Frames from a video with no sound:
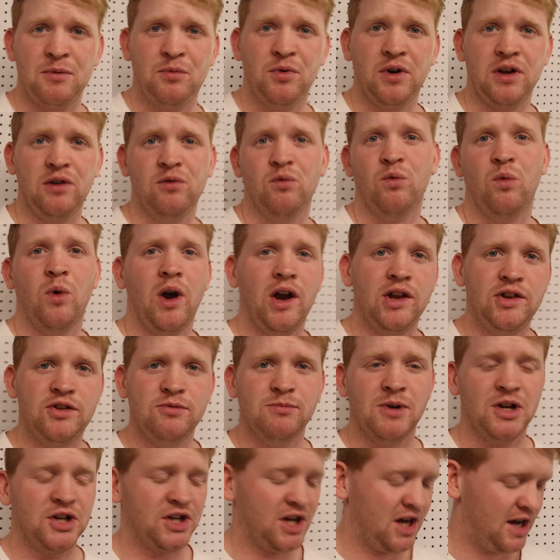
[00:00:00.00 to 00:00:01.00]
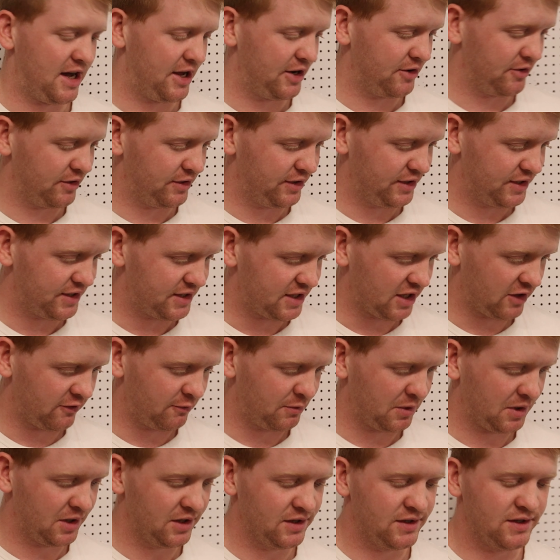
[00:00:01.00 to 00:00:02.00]
be putting way too much harder in this
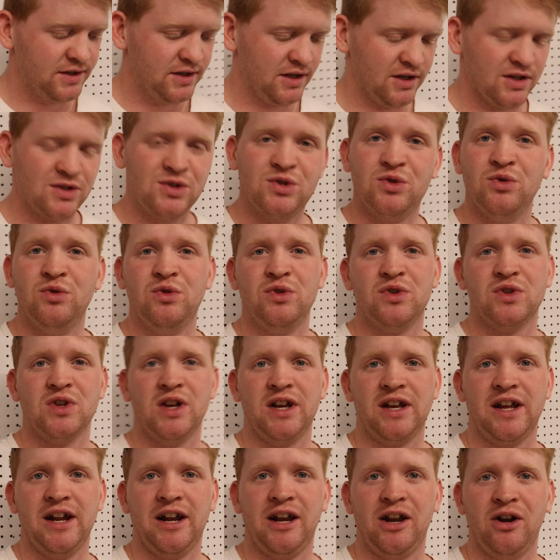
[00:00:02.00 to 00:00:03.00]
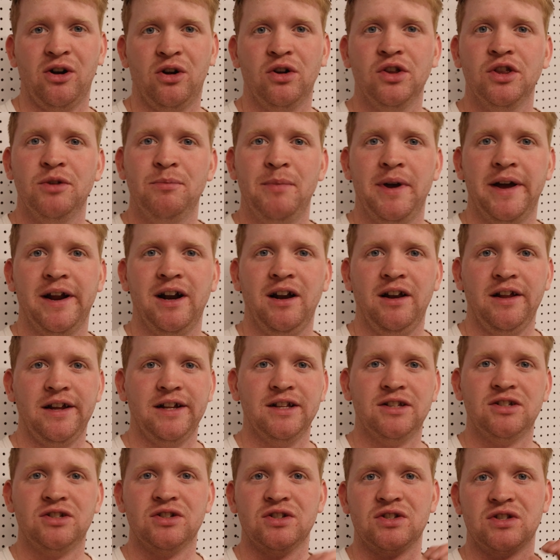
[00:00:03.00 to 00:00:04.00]
stuff, because as soon as I get it on the metal,
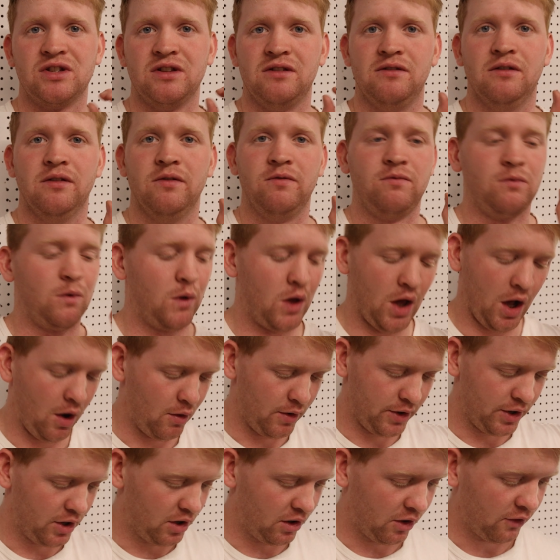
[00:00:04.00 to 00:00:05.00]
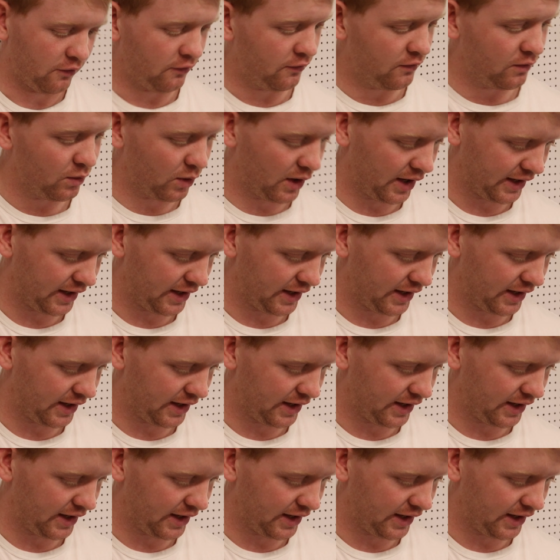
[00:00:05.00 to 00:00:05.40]
it's just going off.